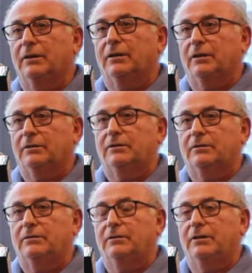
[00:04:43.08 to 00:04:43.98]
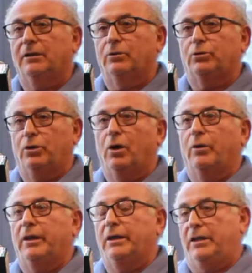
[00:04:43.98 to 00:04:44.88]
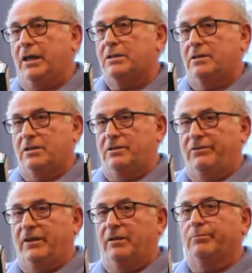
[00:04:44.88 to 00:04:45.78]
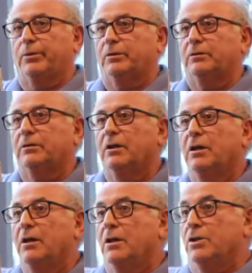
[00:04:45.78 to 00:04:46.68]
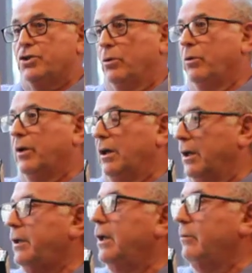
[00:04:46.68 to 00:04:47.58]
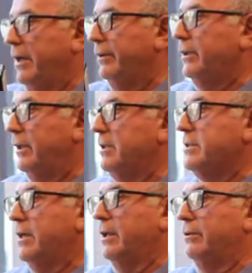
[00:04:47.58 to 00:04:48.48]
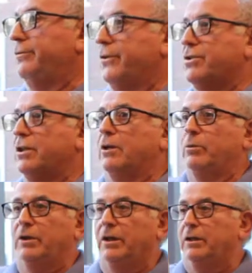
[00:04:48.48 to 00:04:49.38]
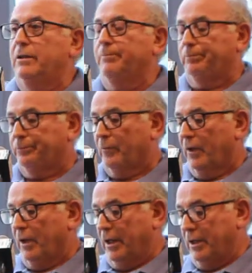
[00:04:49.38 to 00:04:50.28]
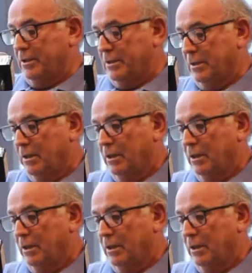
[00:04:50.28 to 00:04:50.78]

got, you know, to know that, yes, this is very important. So we were lucky and we had kids, and the first thing we did is